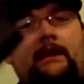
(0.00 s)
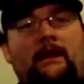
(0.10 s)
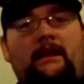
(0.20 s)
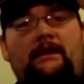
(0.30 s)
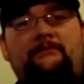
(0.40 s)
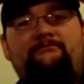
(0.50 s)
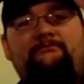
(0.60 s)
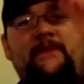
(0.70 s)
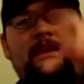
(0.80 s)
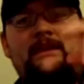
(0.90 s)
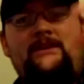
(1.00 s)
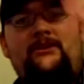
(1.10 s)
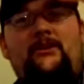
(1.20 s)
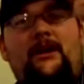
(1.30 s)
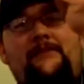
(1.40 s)
and
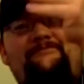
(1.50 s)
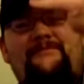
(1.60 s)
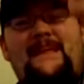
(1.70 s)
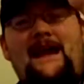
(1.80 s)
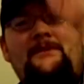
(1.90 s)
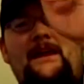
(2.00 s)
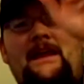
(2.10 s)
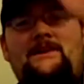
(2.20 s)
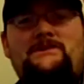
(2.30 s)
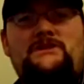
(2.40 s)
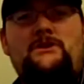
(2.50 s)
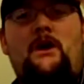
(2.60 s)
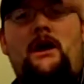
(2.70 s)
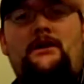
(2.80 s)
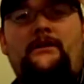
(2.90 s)
I'm not actually too
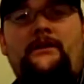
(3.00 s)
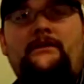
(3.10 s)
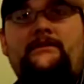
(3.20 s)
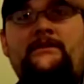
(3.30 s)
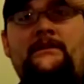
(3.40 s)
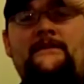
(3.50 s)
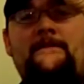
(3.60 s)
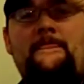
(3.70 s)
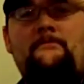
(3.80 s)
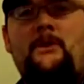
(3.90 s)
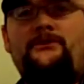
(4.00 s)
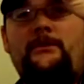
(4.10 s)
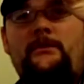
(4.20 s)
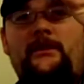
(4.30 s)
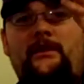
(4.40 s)
hot on this, mostly
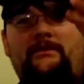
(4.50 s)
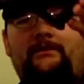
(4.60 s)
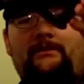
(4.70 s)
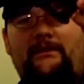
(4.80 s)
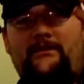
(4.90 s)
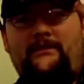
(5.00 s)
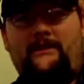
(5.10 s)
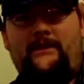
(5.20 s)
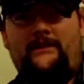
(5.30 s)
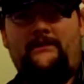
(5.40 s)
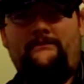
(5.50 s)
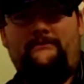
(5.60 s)
because this is a